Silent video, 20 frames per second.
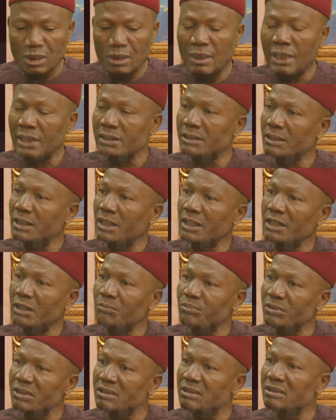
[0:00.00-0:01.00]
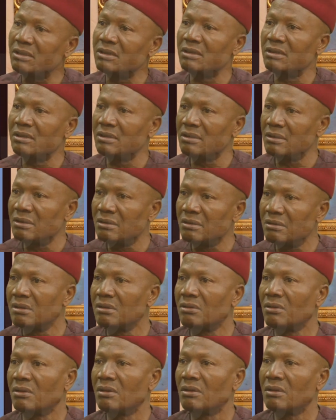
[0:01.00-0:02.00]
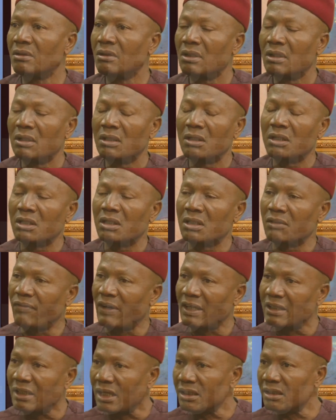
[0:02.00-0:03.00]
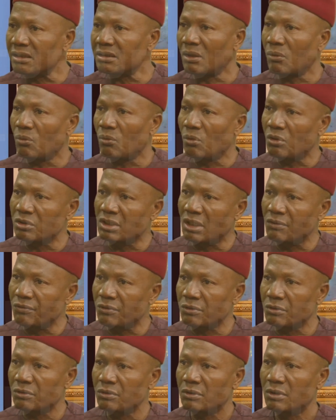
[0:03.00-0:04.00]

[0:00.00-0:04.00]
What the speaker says: like the NNPC, refineries and what have you.